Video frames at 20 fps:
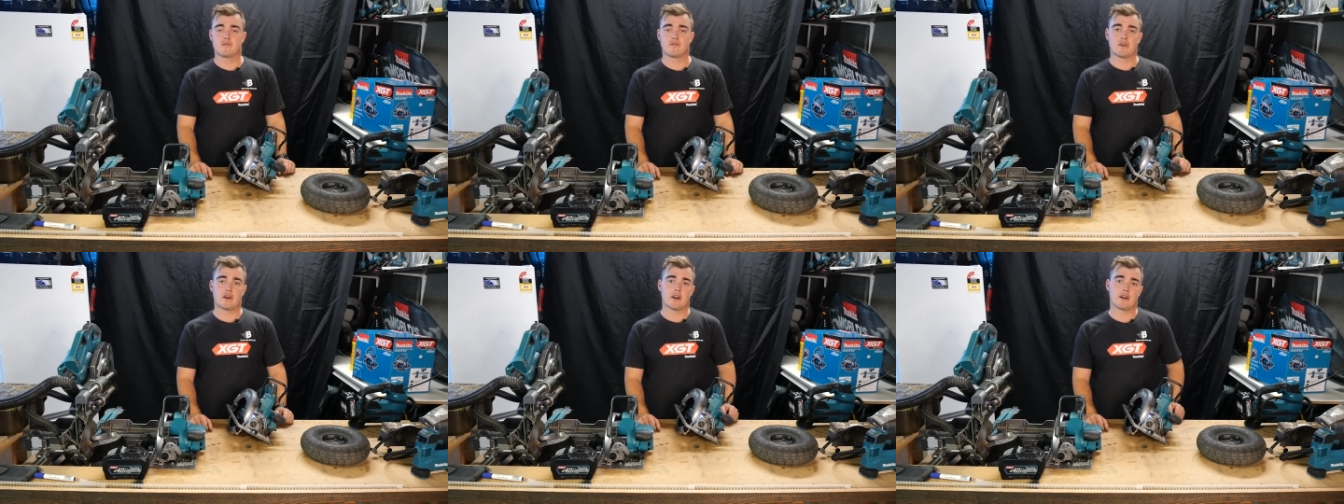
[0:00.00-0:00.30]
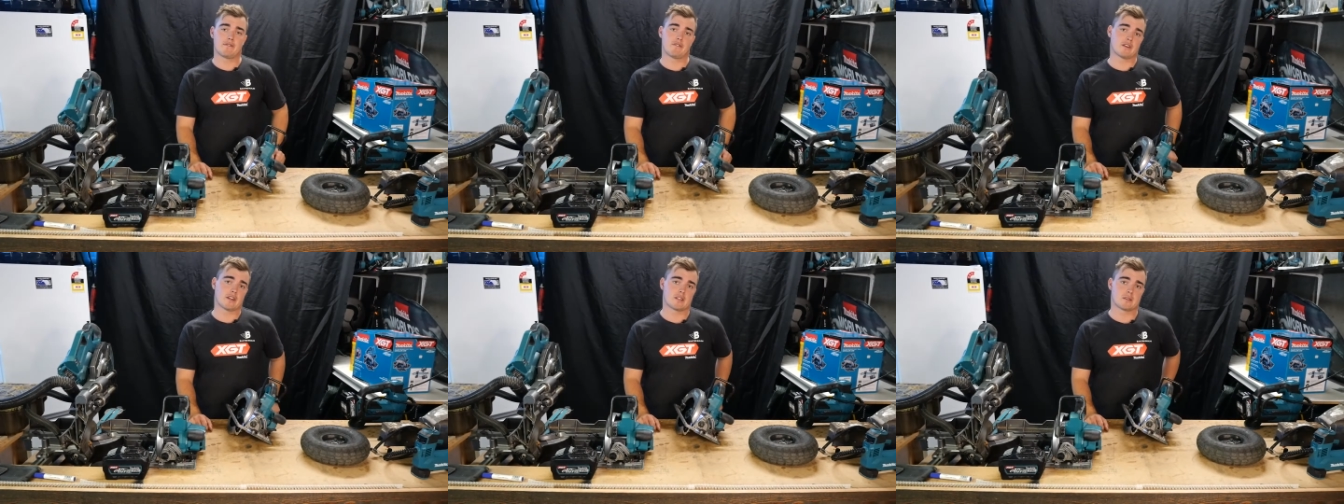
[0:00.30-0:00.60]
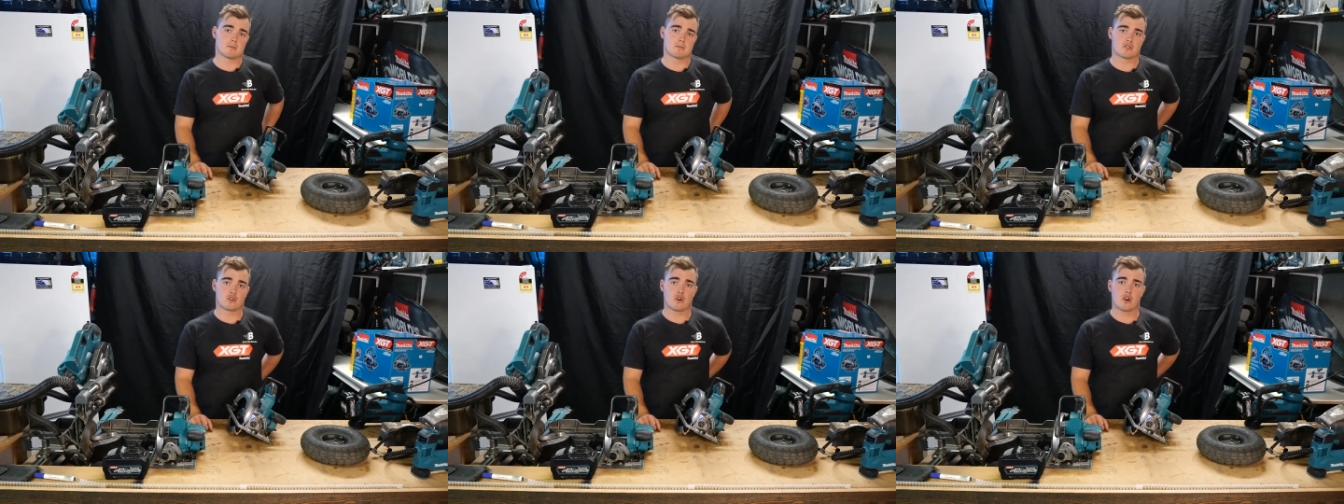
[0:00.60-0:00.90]
uh, flick a
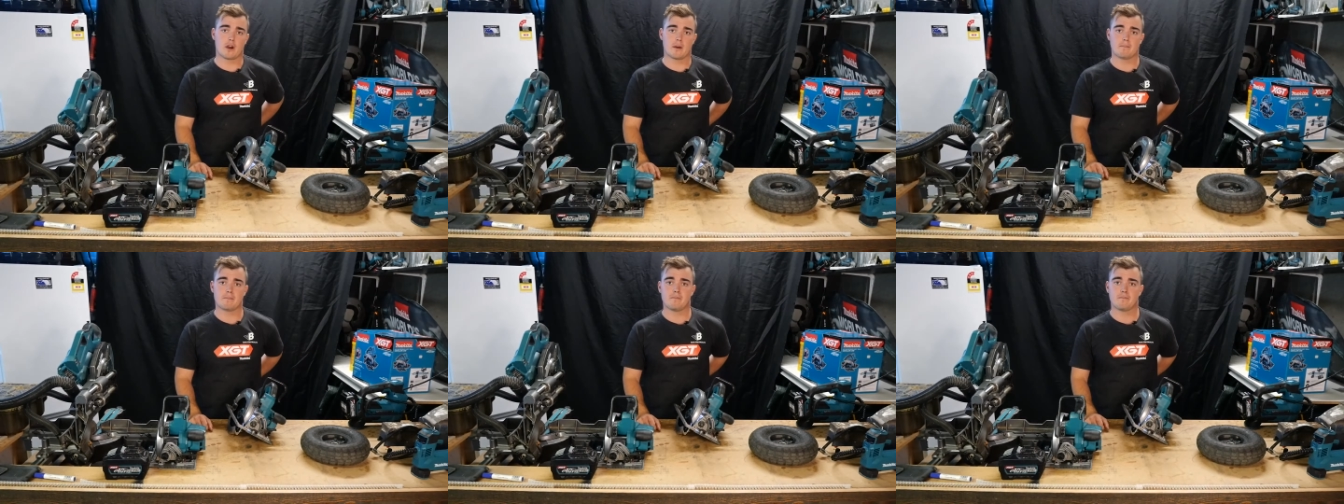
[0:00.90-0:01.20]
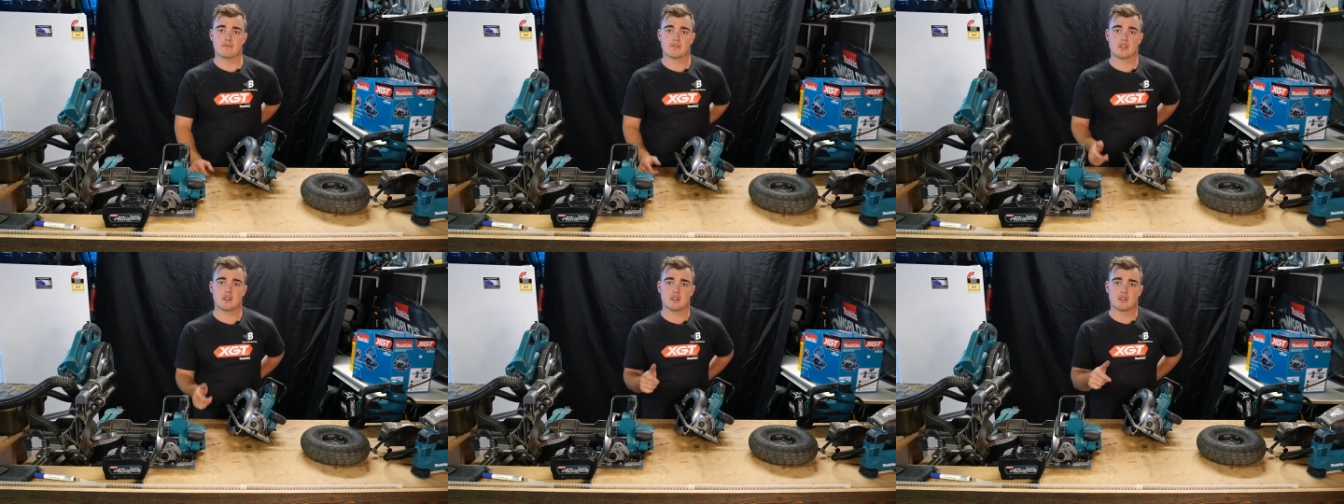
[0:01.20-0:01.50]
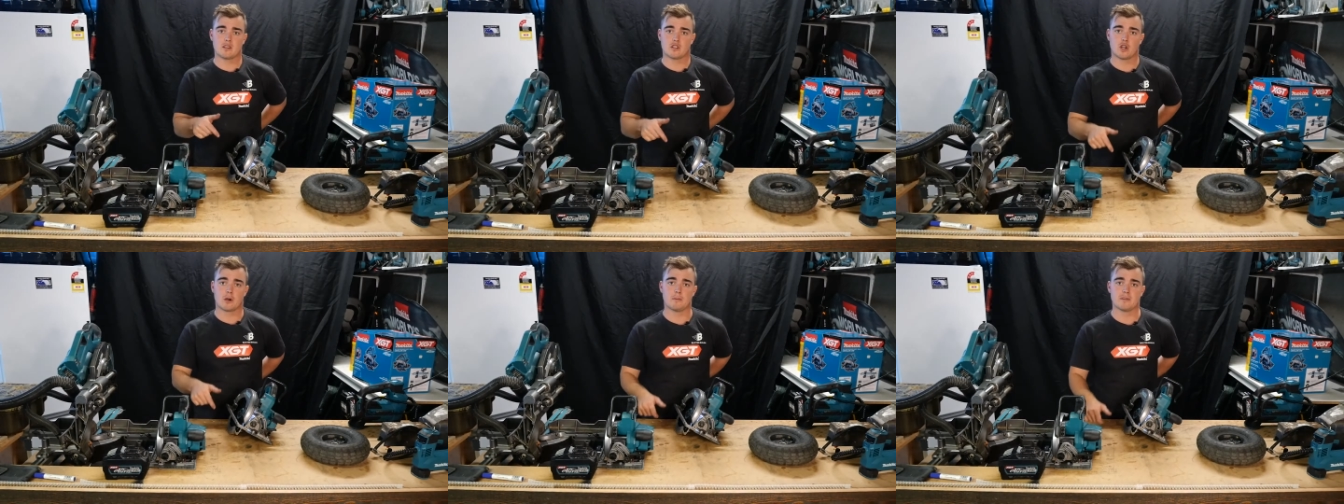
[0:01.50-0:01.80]
subscribe,
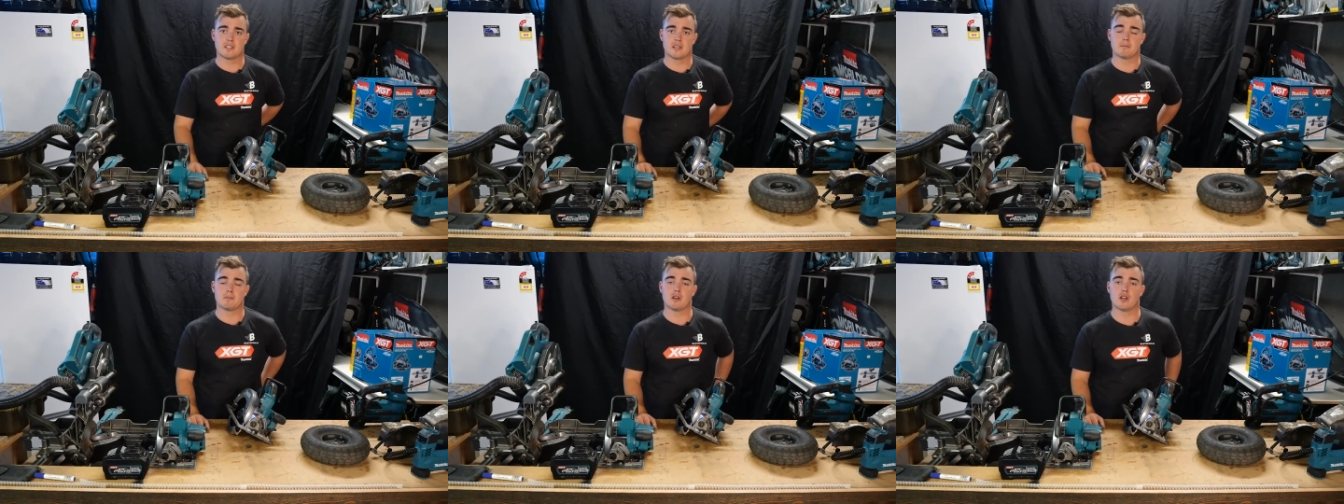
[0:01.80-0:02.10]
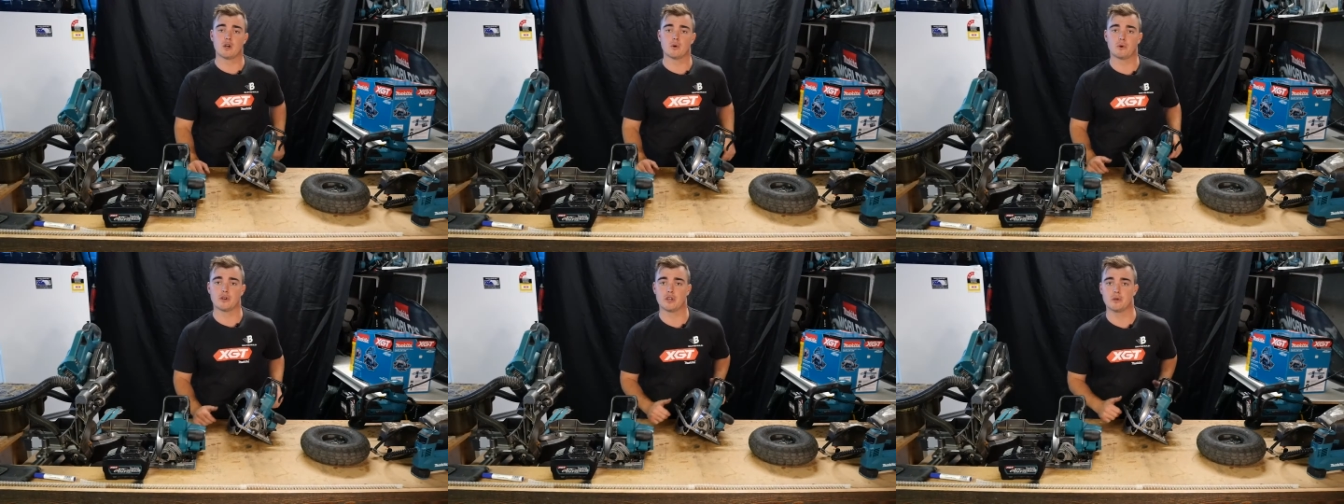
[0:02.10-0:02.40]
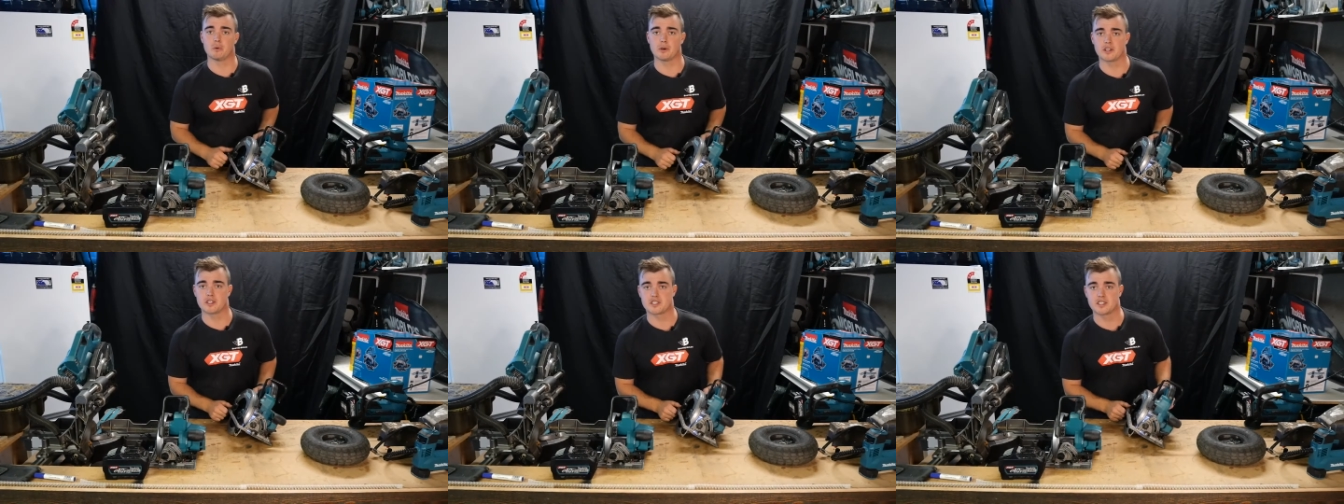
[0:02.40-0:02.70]
Comment down below what
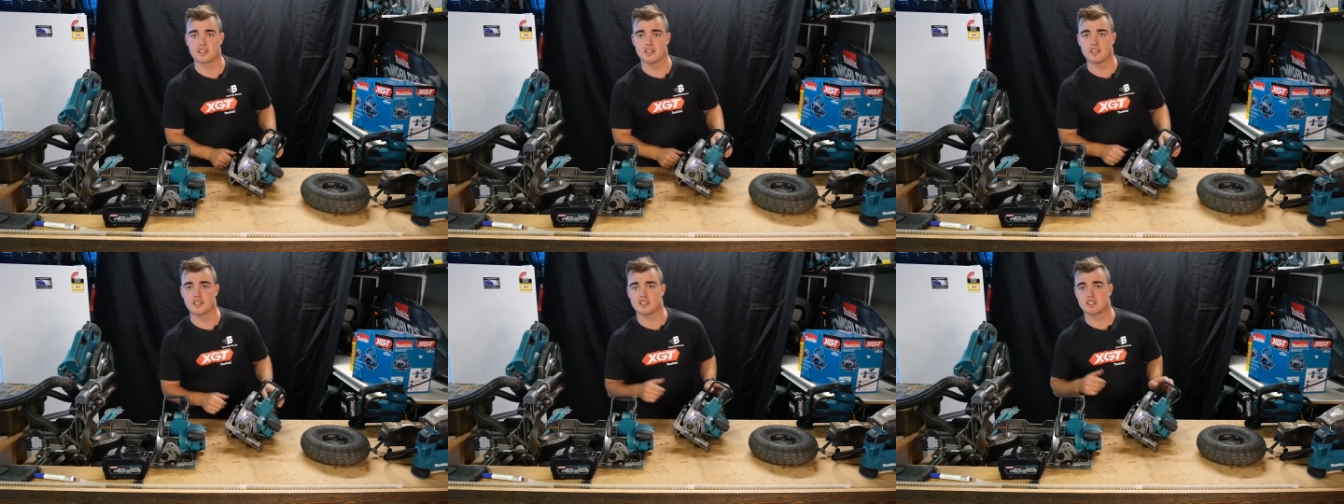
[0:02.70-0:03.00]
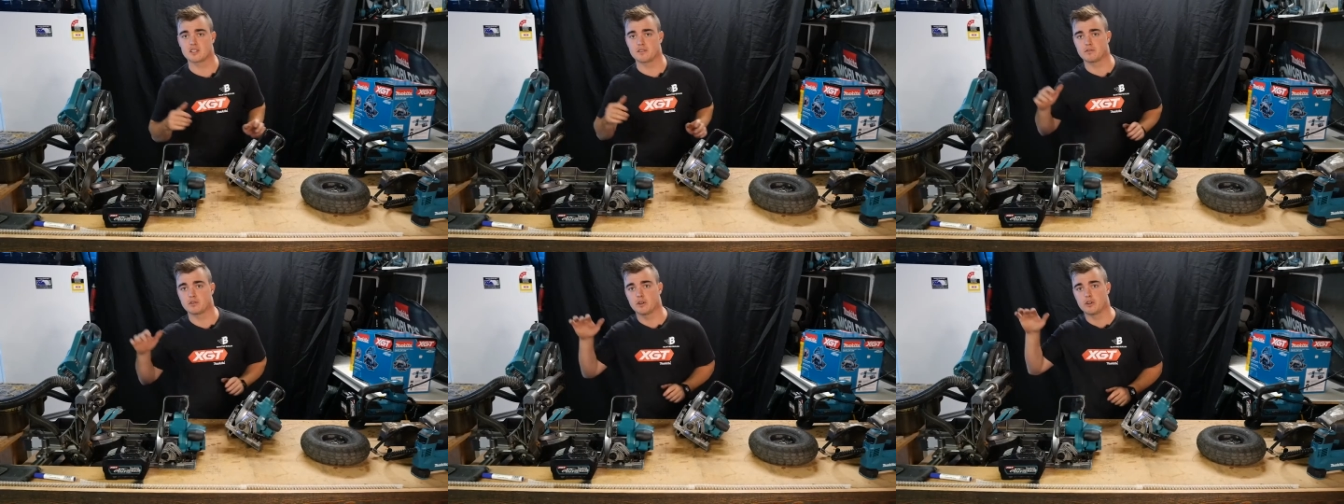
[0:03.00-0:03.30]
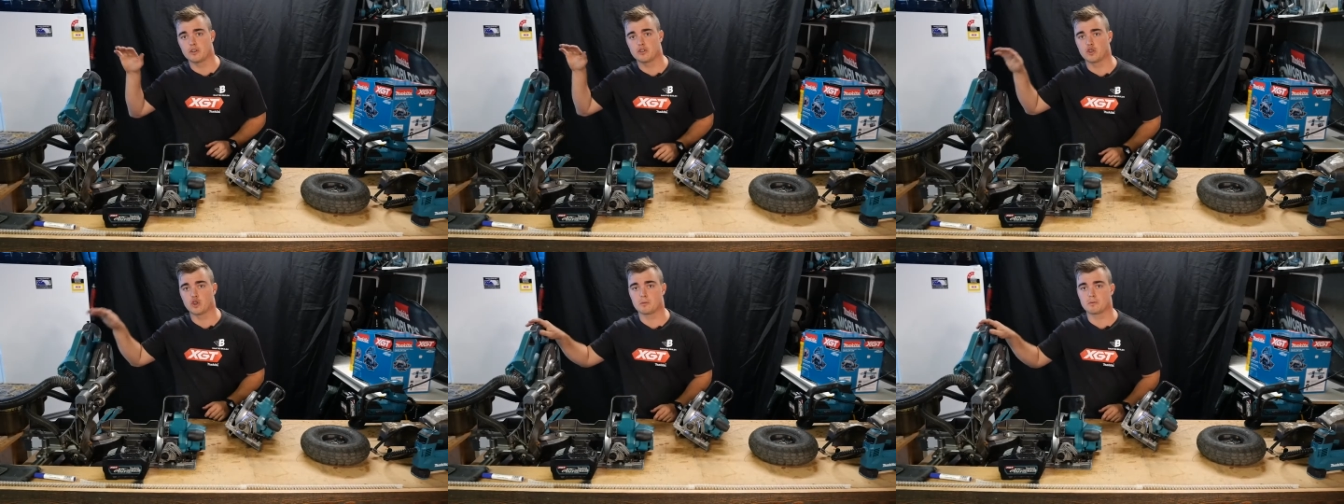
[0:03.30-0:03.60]
you want to see next. I've
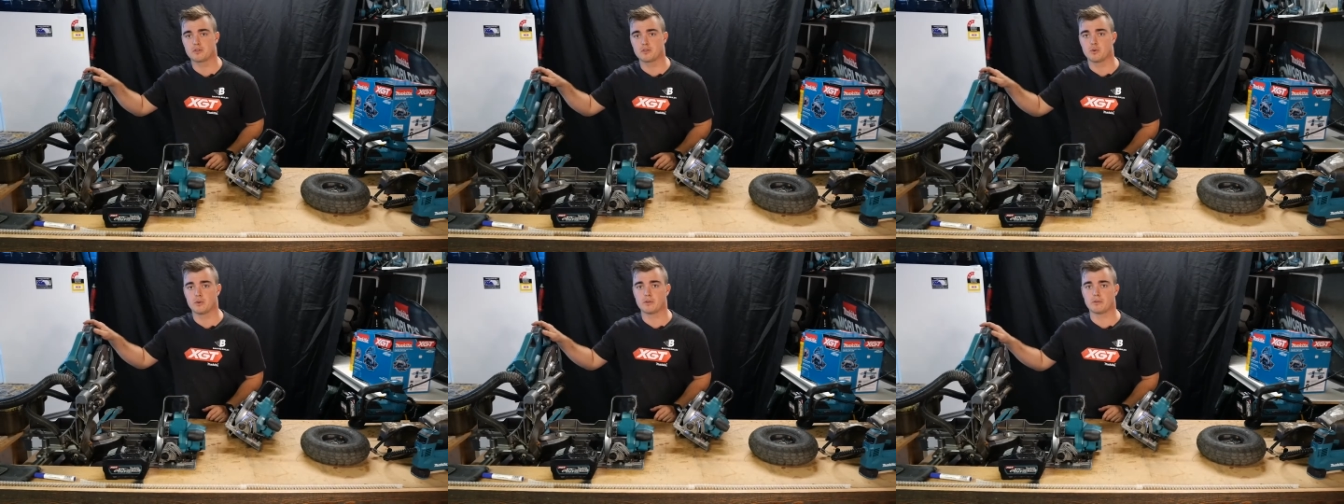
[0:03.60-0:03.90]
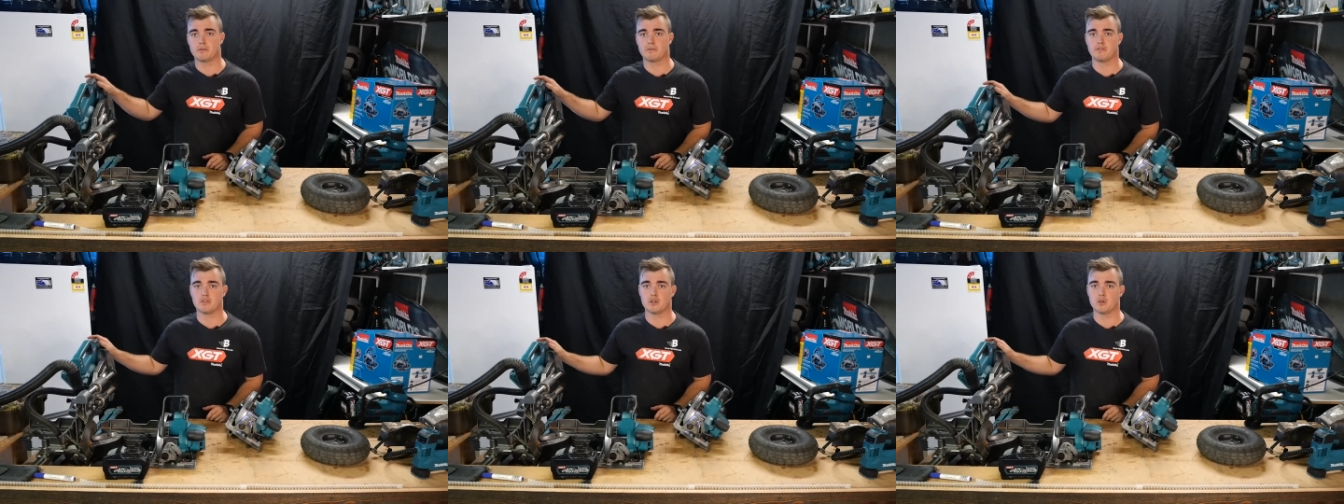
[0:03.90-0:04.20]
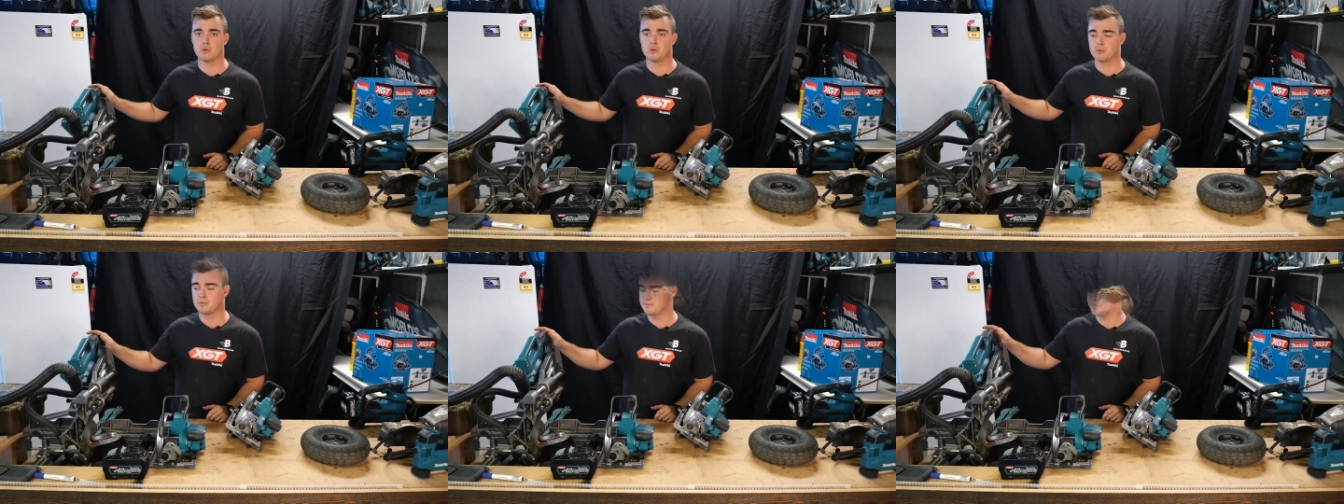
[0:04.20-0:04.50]
got a drop sorter review.